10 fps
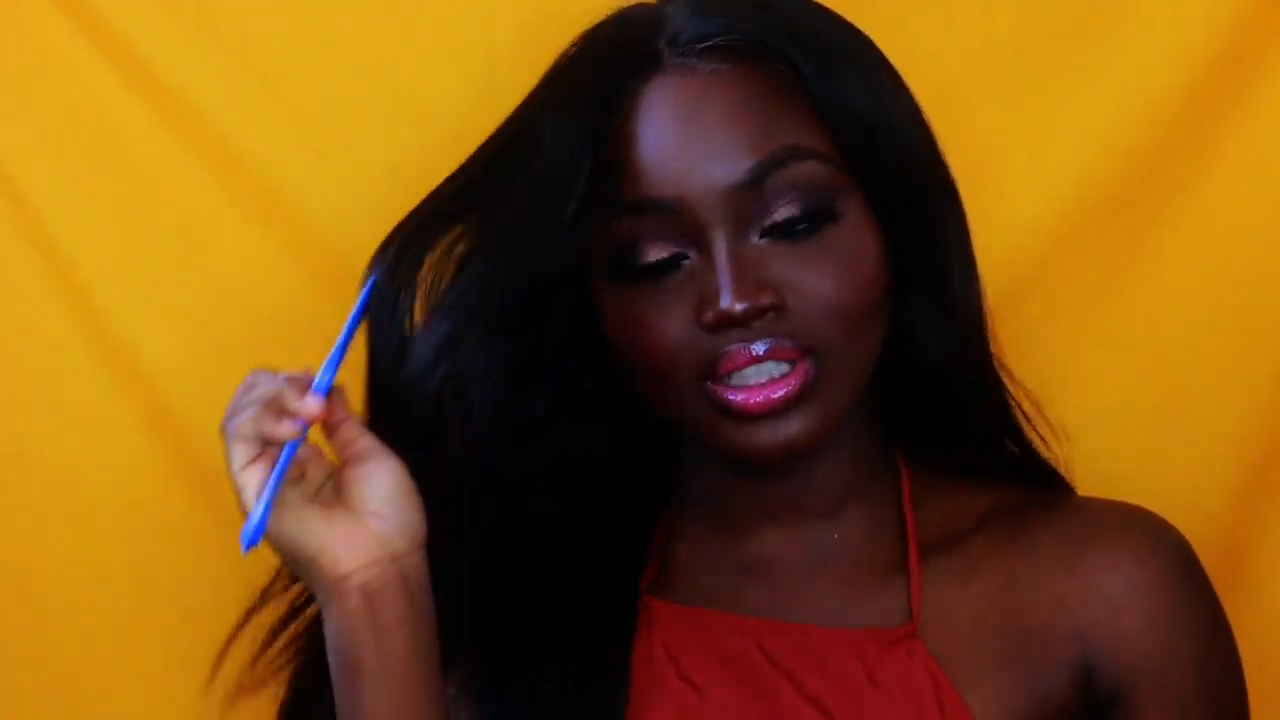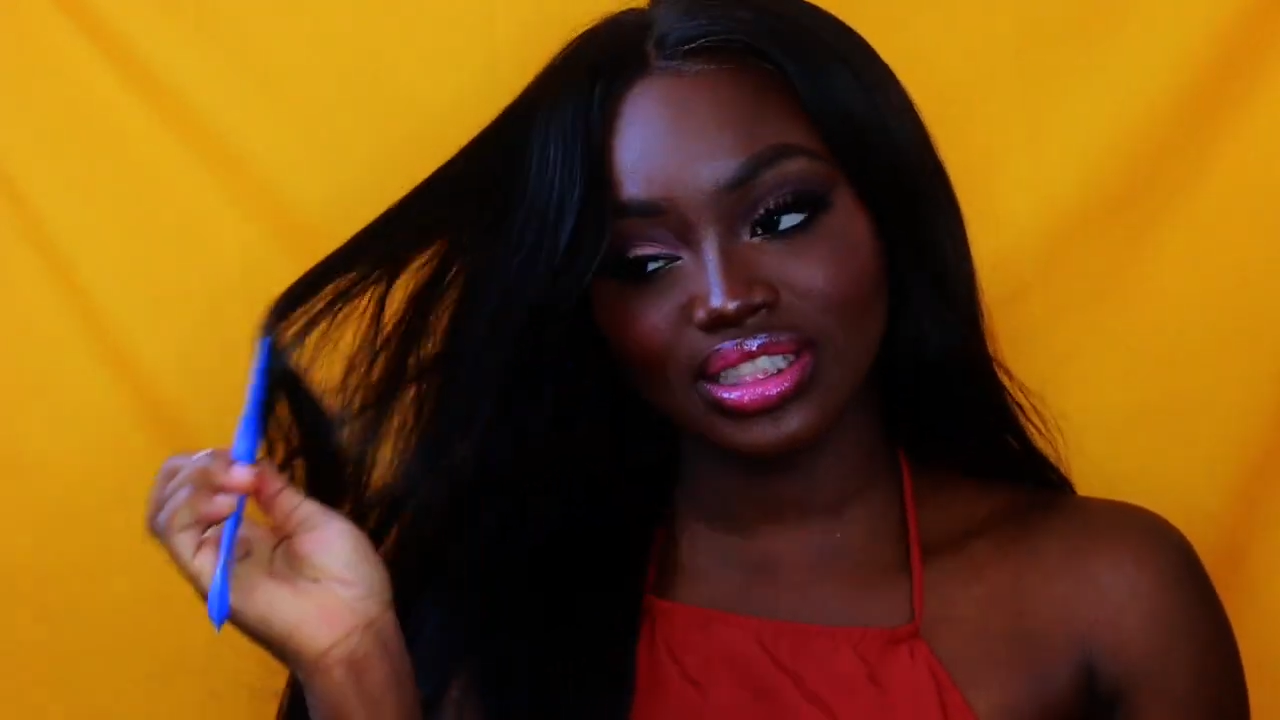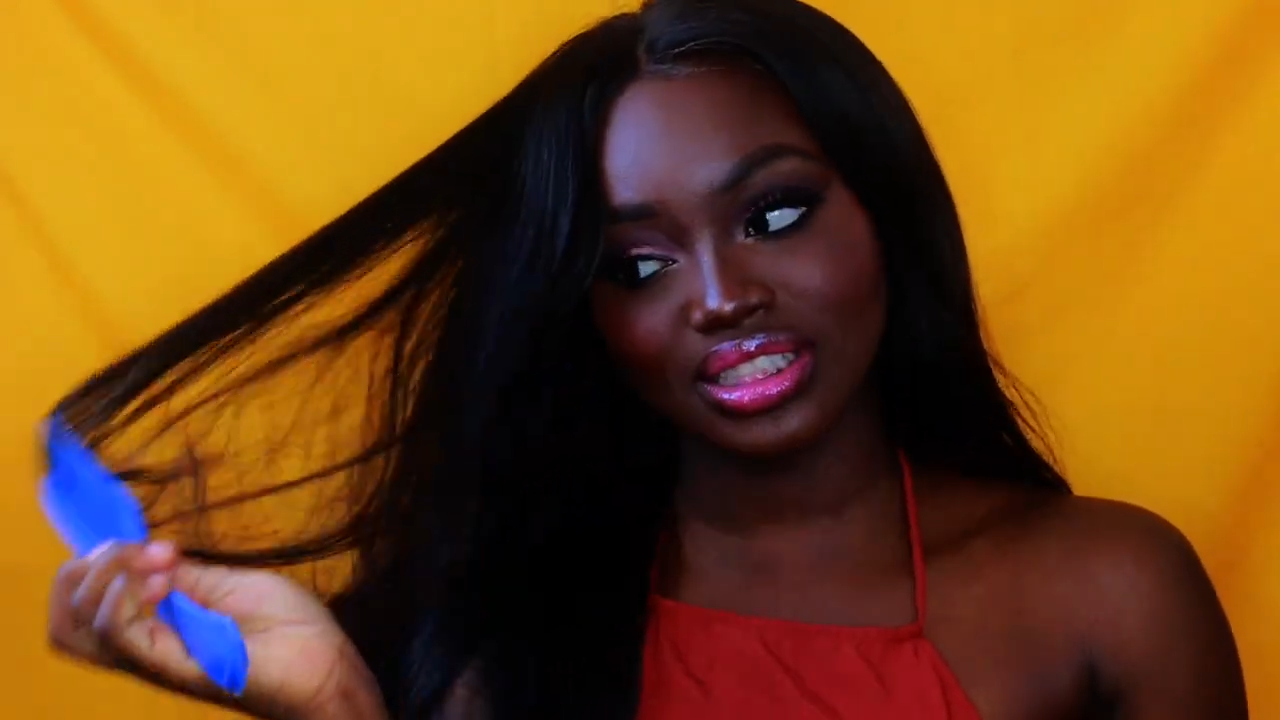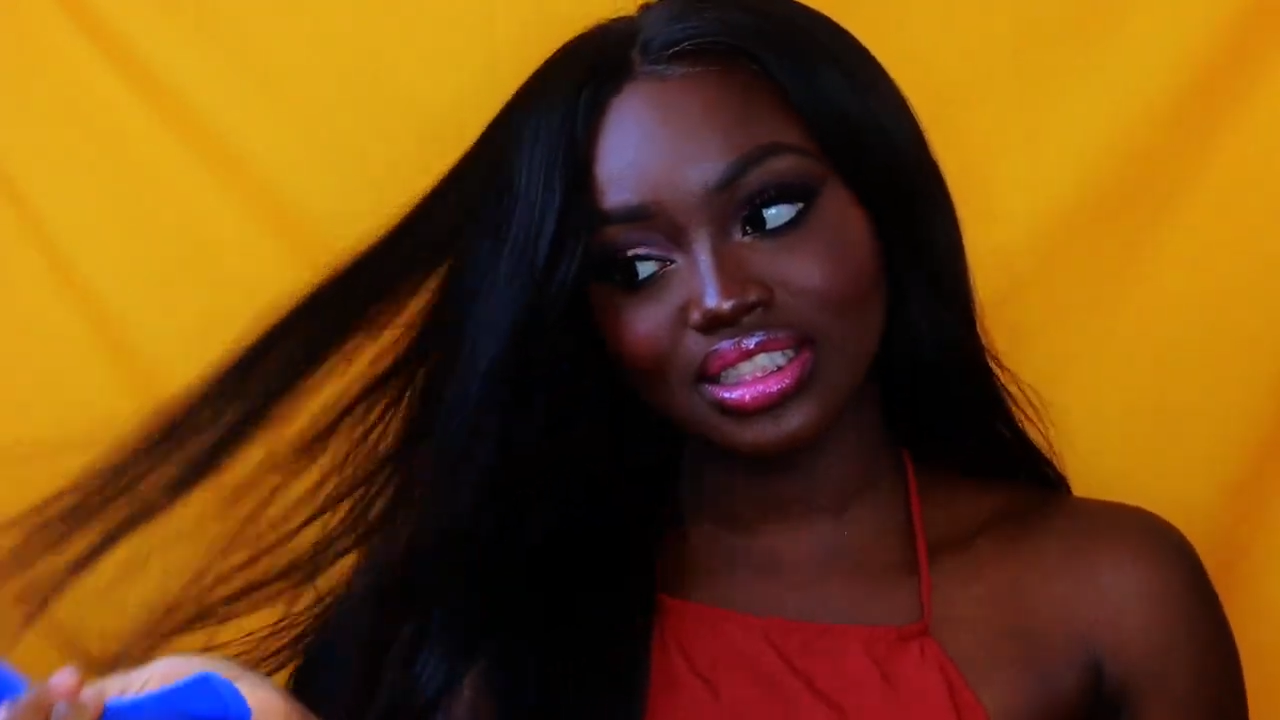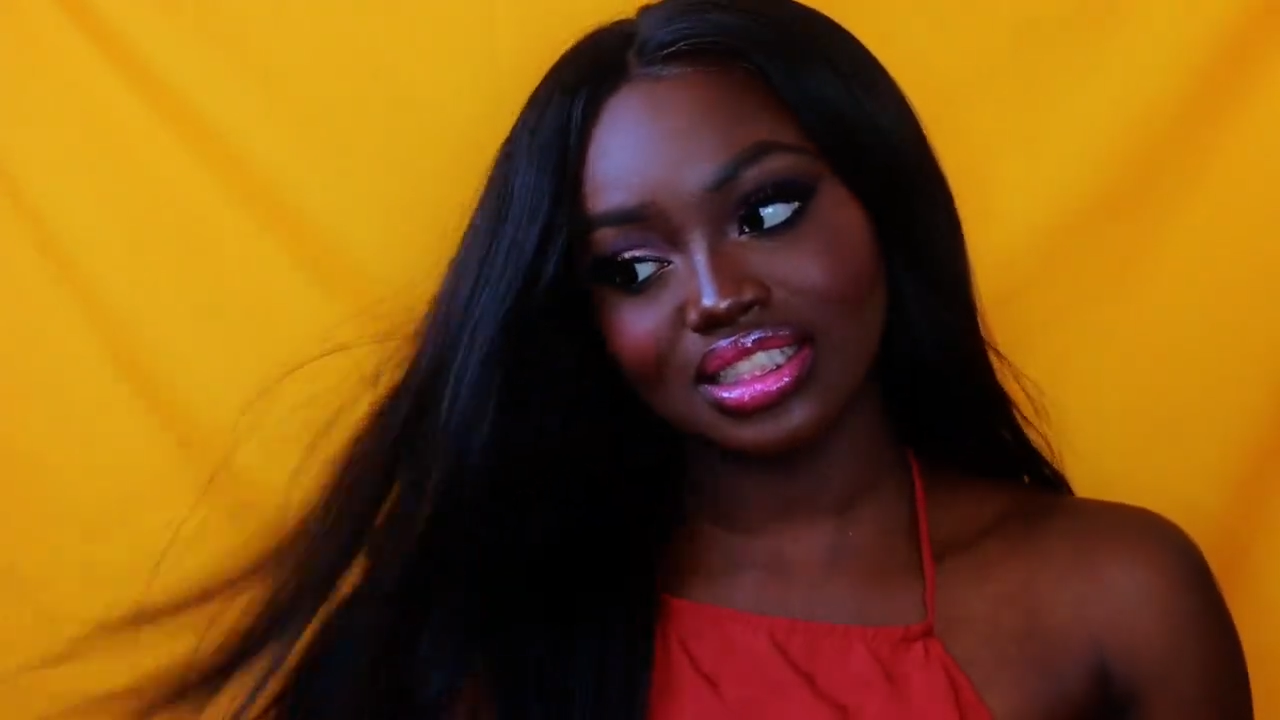
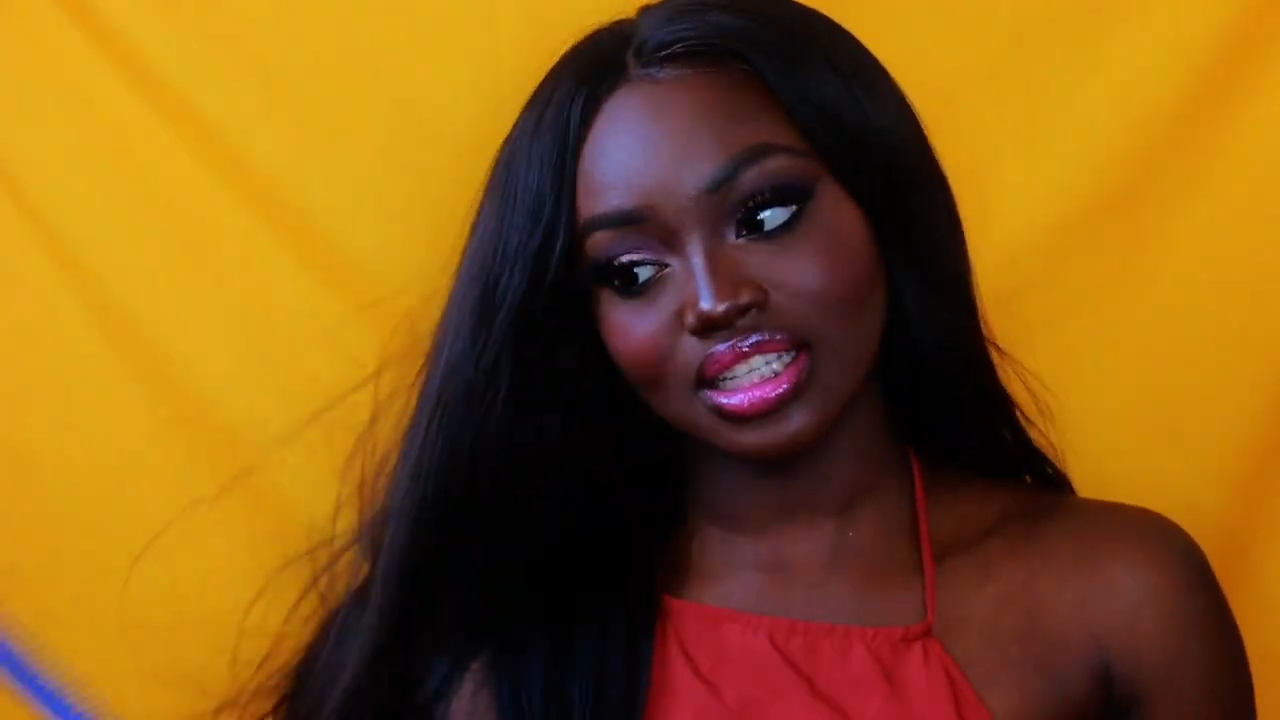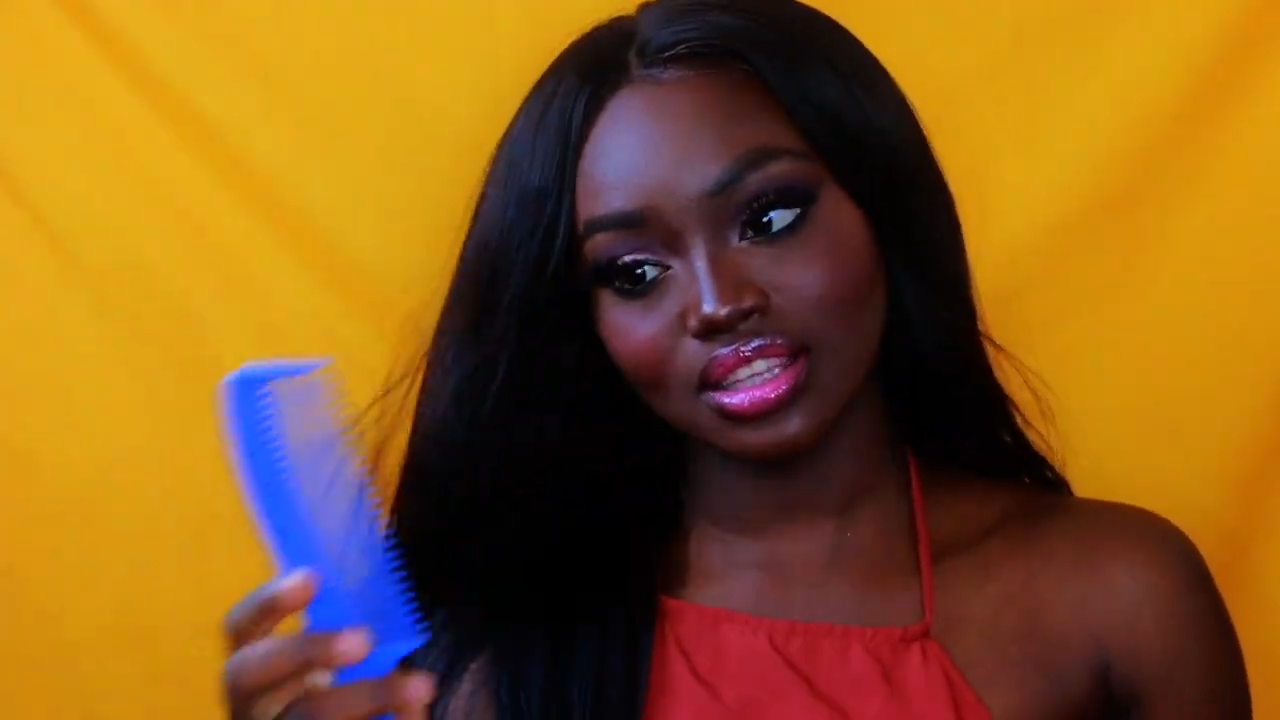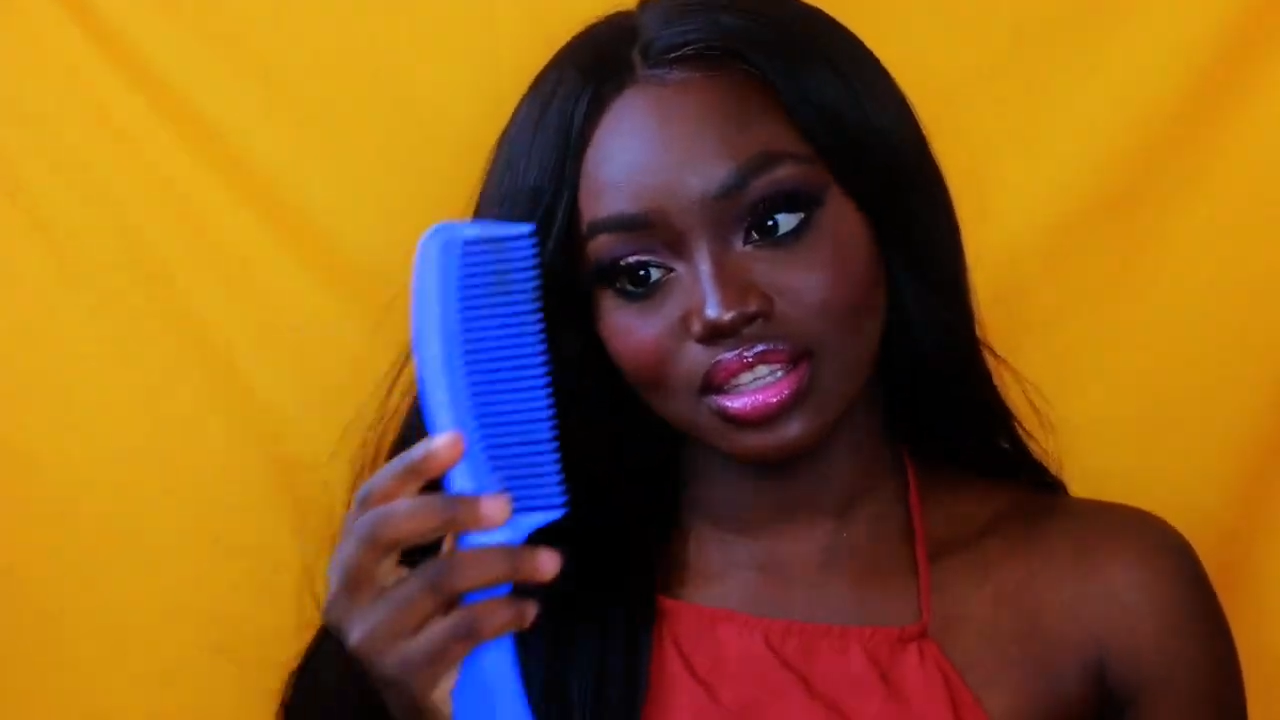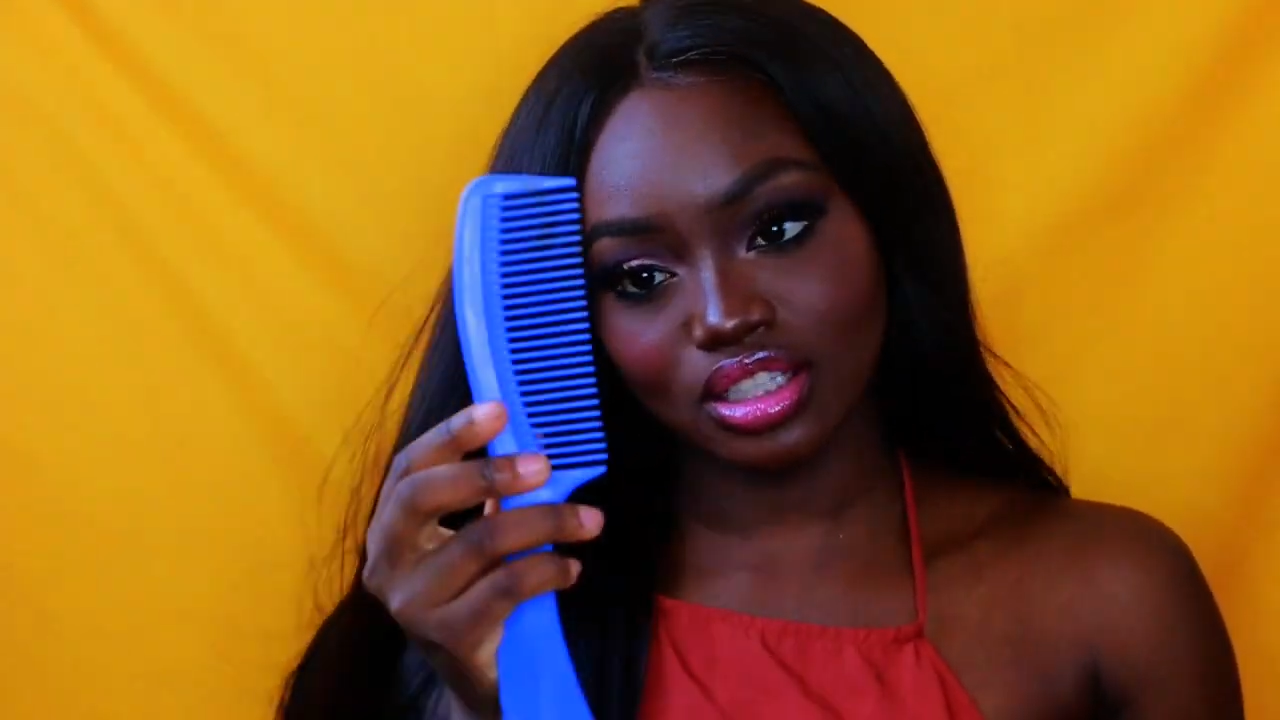this is the teeth of